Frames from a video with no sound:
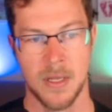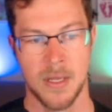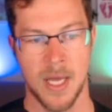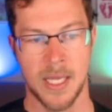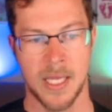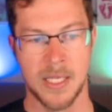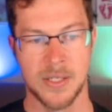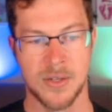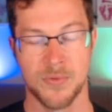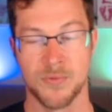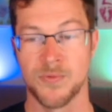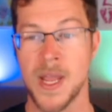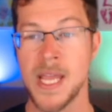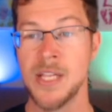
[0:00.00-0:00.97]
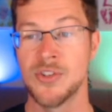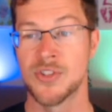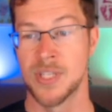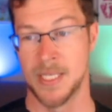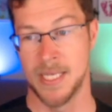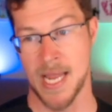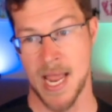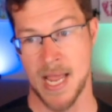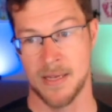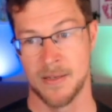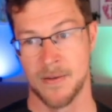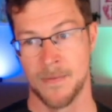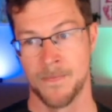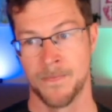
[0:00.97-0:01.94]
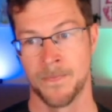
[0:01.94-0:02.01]
against a ranged
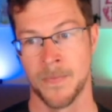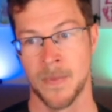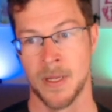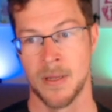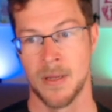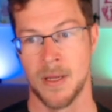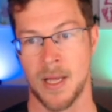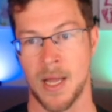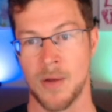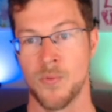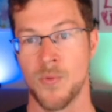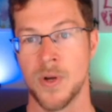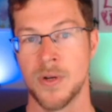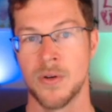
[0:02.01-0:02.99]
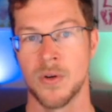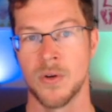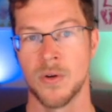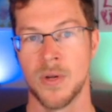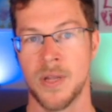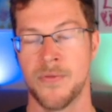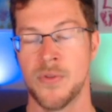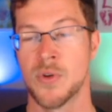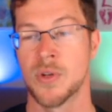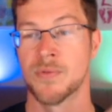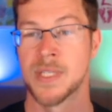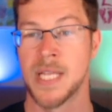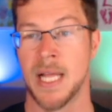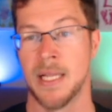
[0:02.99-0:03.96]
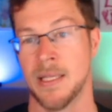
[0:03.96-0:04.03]
attack, I wonder if you can
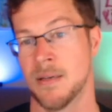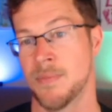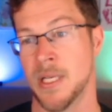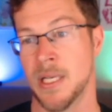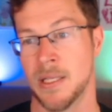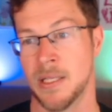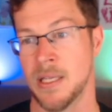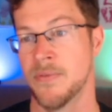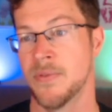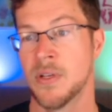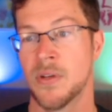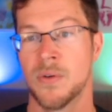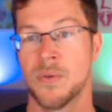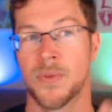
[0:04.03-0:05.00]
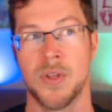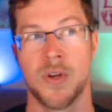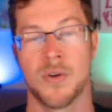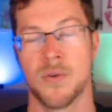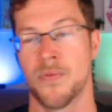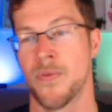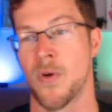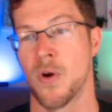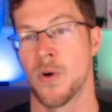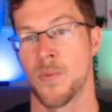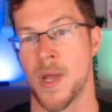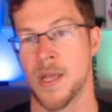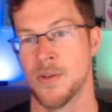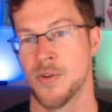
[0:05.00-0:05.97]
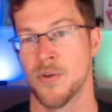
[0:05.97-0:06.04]
retaliate immediately, even though they're far
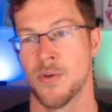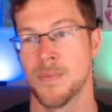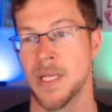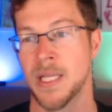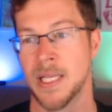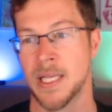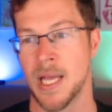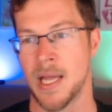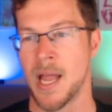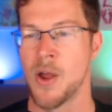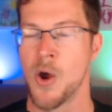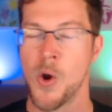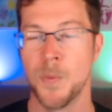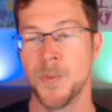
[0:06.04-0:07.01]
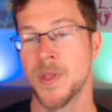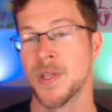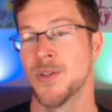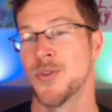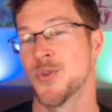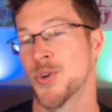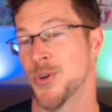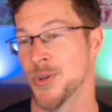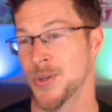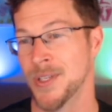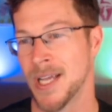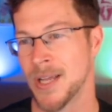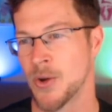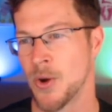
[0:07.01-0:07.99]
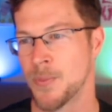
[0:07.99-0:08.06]
away and you're a melee guy. I hope that you
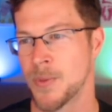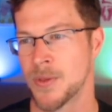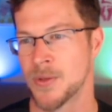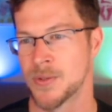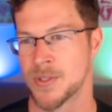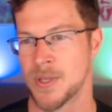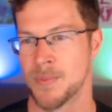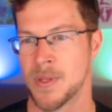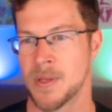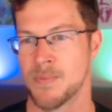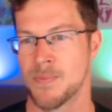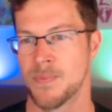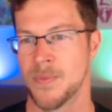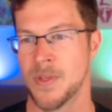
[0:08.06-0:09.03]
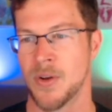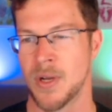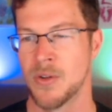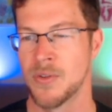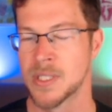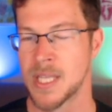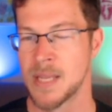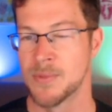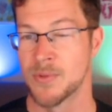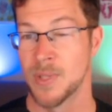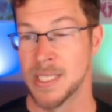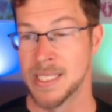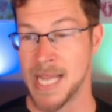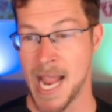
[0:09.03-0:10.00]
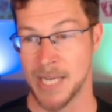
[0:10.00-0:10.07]
could. I hope that there's something, you know, I know this game's really
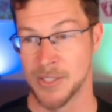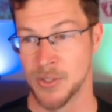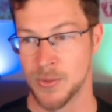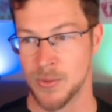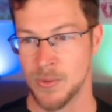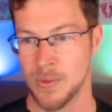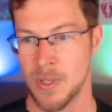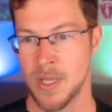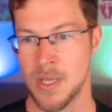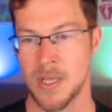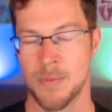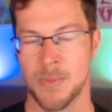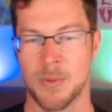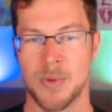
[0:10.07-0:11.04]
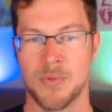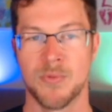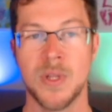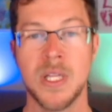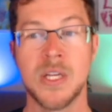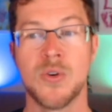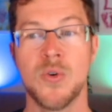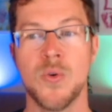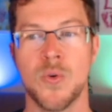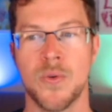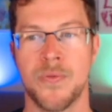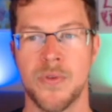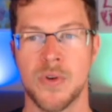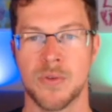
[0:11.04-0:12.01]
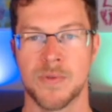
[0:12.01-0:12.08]
tactical, but it'd be really cool
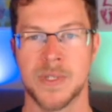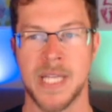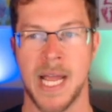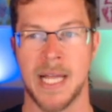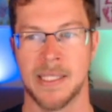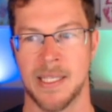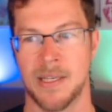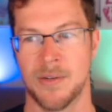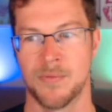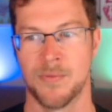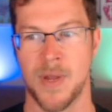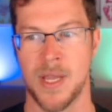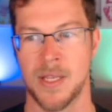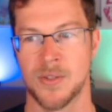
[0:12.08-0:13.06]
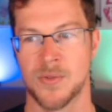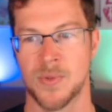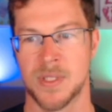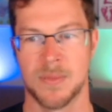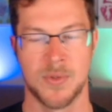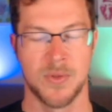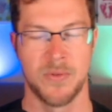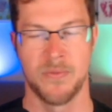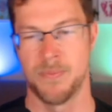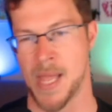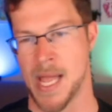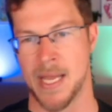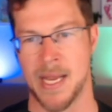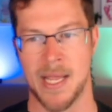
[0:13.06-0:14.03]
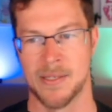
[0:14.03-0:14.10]
if you could retaliate at range with some sort of
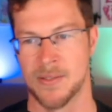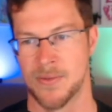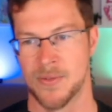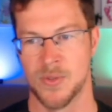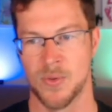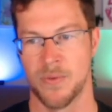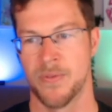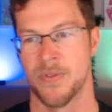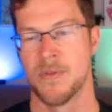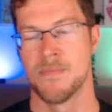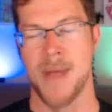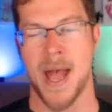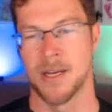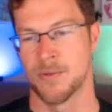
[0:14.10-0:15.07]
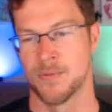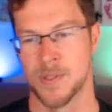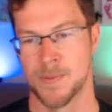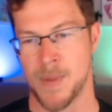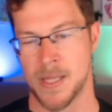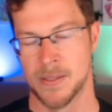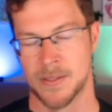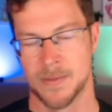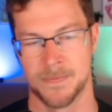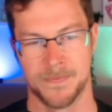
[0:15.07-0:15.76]
badass sort of thematic response.